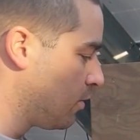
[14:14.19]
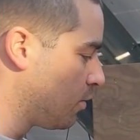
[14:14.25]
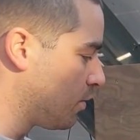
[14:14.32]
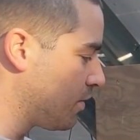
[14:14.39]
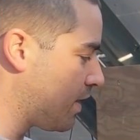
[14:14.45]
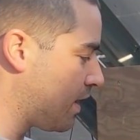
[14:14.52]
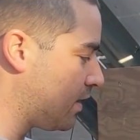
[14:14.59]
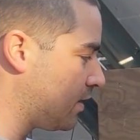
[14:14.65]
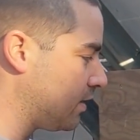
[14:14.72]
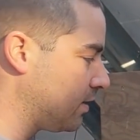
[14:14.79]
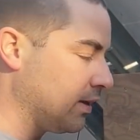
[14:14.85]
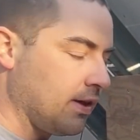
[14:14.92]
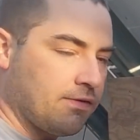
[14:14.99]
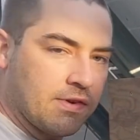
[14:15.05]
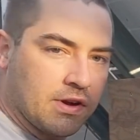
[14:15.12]
We're then
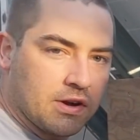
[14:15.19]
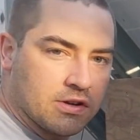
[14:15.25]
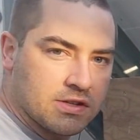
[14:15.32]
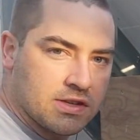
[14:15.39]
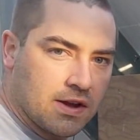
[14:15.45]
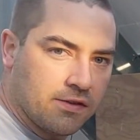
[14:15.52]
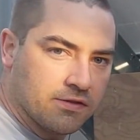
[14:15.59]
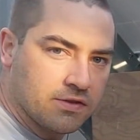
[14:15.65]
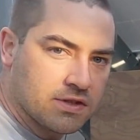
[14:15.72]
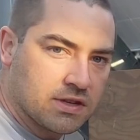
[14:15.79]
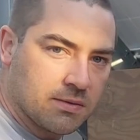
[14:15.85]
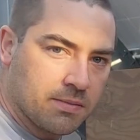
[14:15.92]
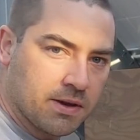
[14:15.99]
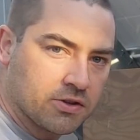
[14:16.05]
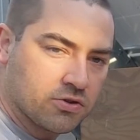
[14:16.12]
leaving ourselves
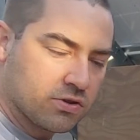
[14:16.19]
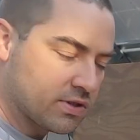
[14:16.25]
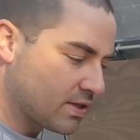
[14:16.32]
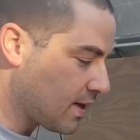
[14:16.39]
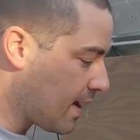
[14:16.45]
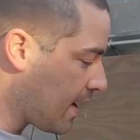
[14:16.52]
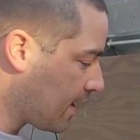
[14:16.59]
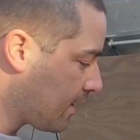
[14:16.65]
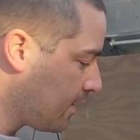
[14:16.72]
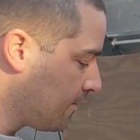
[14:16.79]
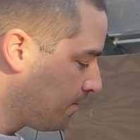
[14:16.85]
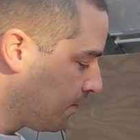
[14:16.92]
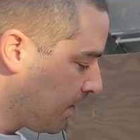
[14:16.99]
some extra slack.